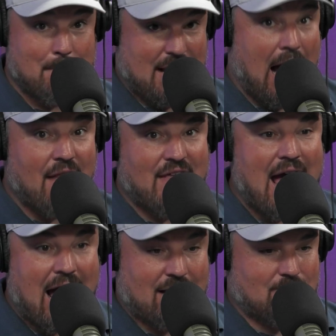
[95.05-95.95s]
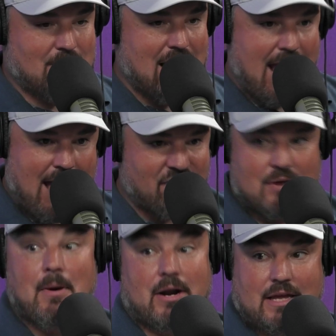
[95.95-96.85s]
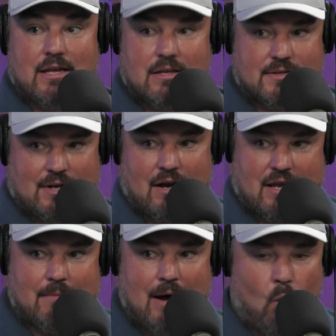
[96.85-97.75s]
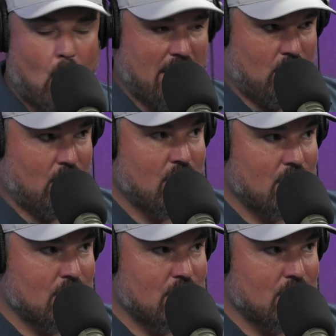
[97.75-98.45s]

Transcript: Beyond that, everybody is talking about whether